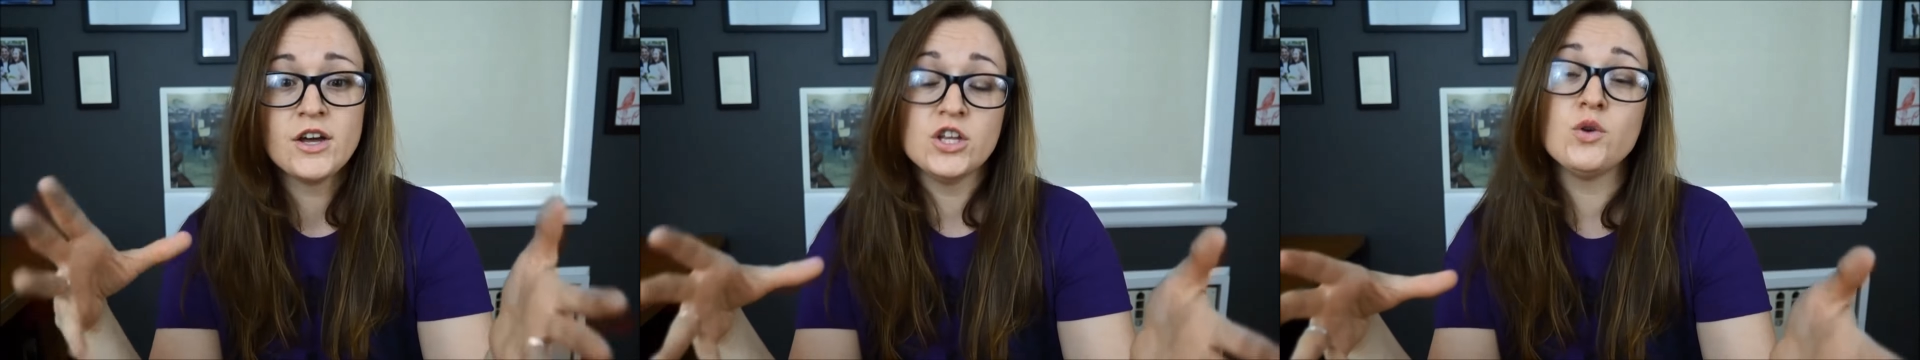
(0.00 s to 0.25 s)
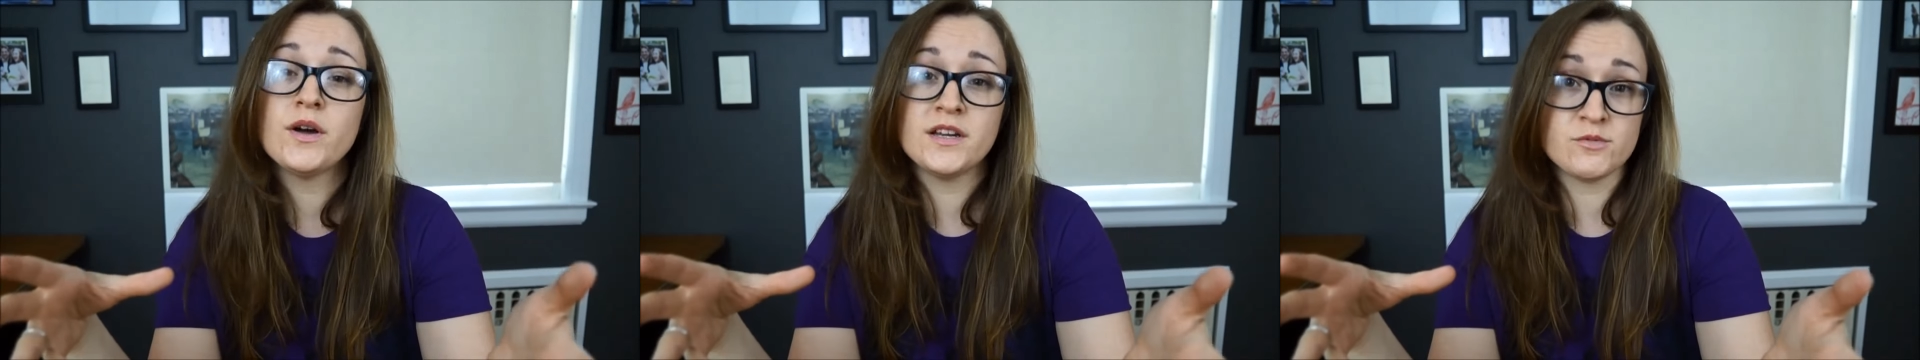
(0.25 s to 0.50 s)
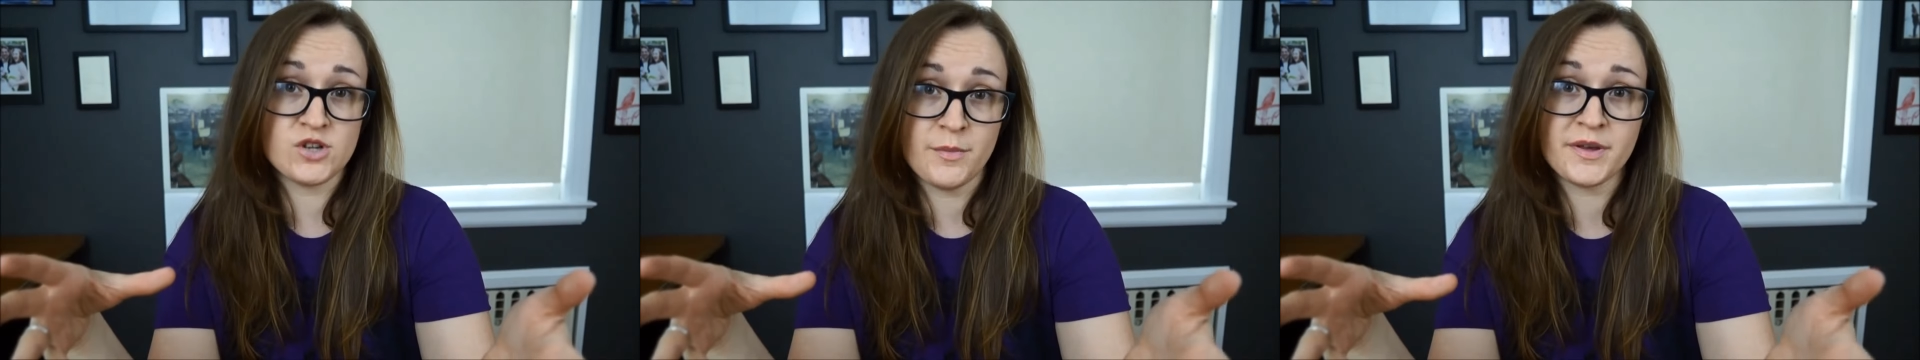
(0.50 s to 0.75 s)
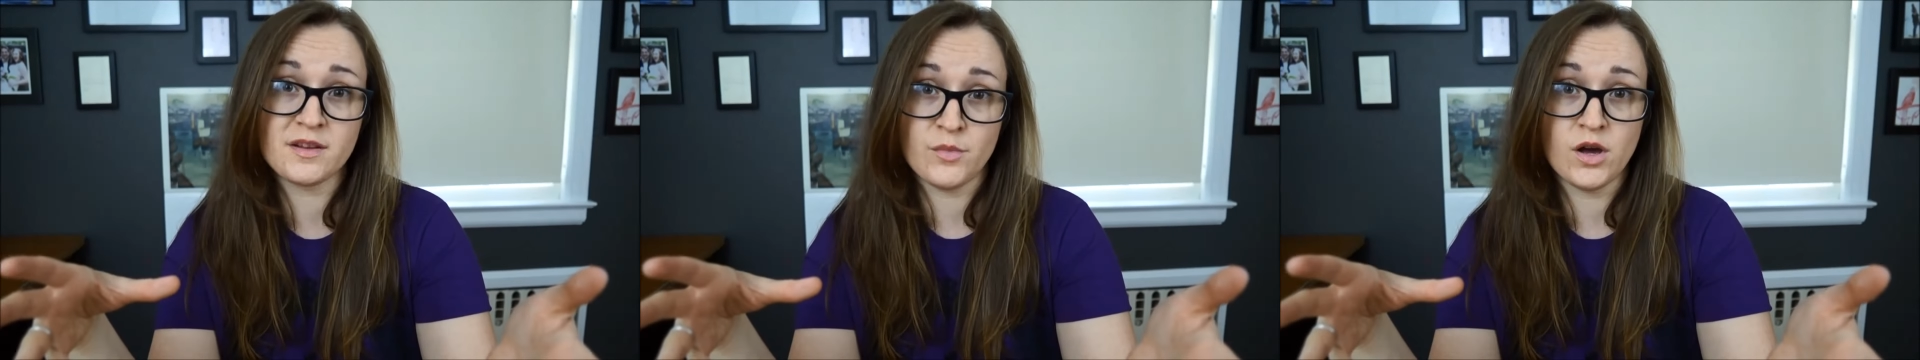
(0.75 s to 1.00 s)
you end up
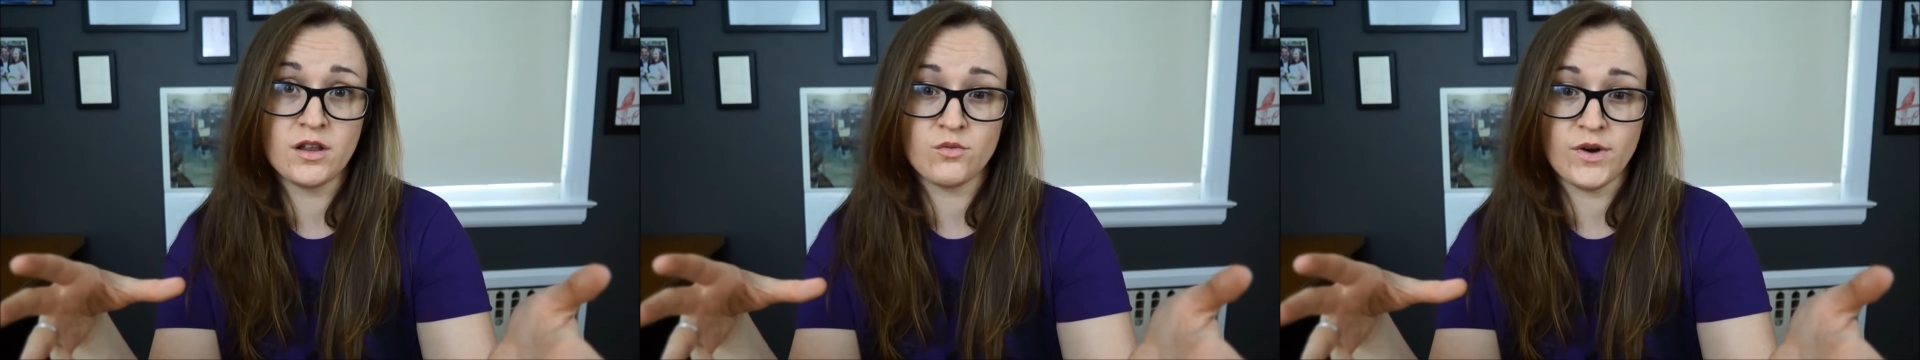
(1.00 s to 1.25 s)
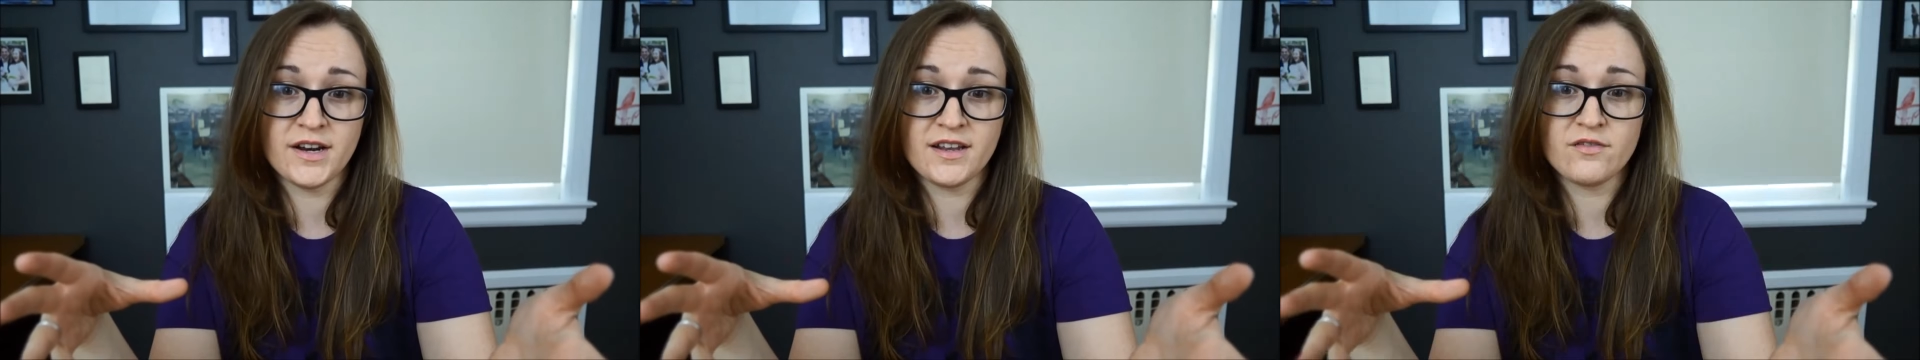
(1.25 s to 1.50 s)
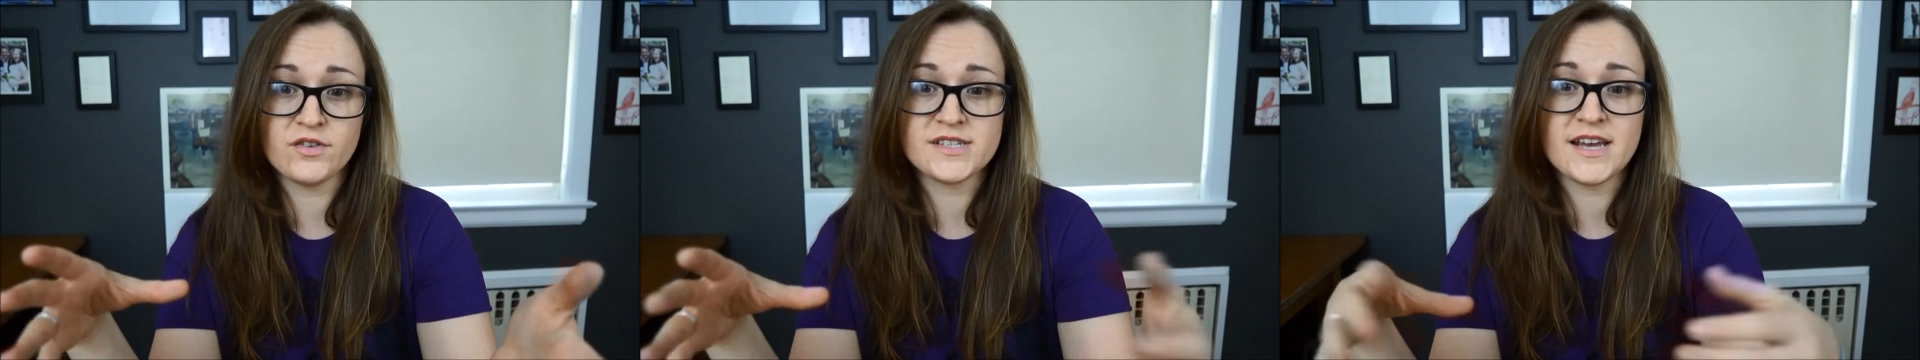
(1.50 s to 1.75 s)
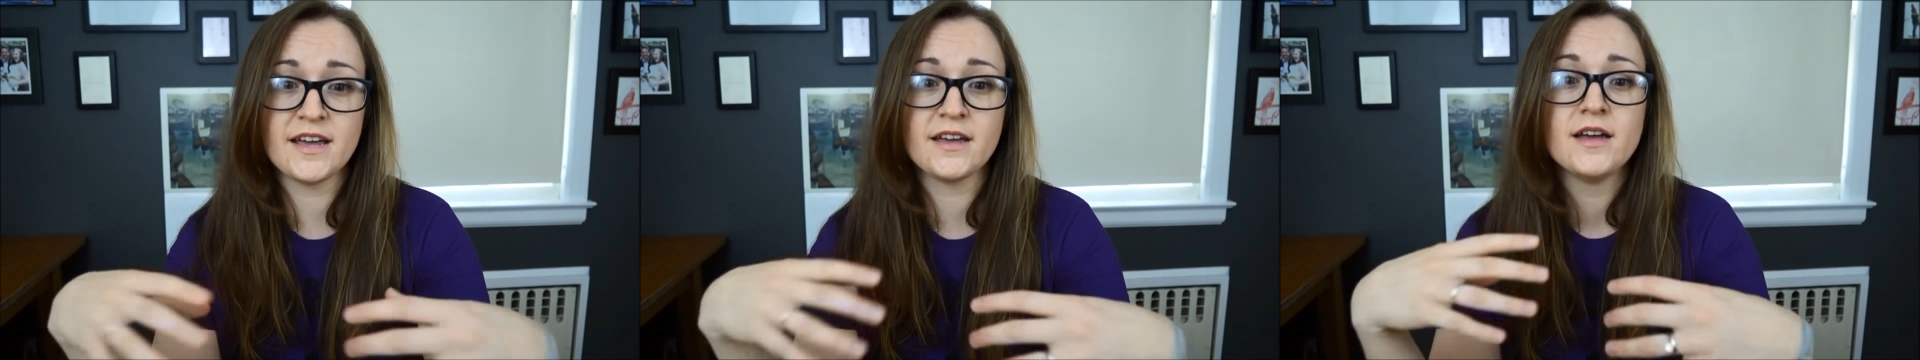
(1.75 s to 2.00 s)
dropping the ball on writing every
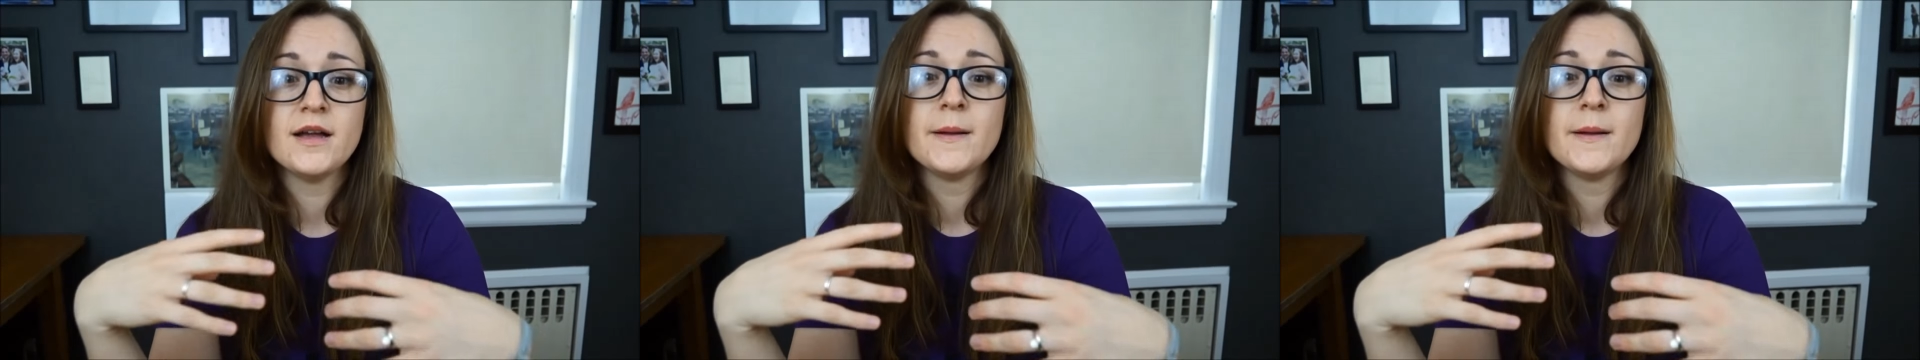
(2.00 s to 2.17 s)
day.